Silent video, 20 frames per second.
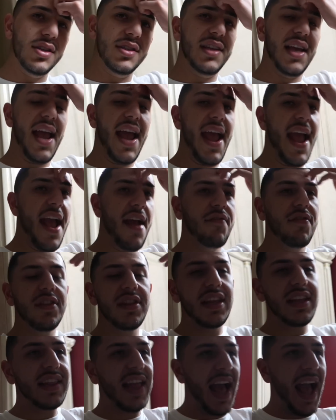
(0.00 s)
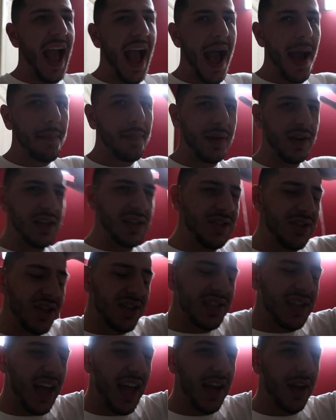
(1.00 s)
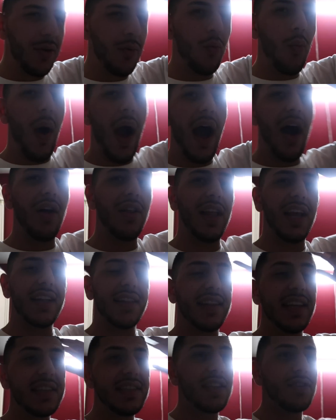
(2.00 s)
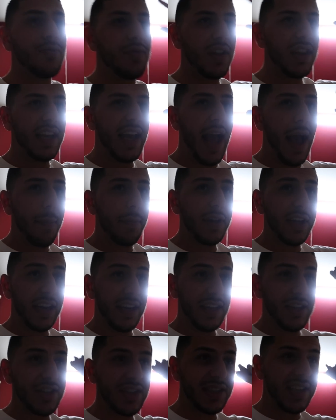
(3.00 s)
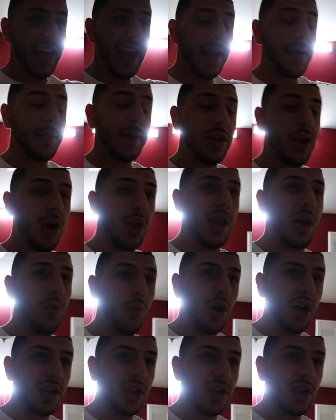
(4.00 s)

just everything that happened is just like, wow, like this is really happening, and it just hit me all at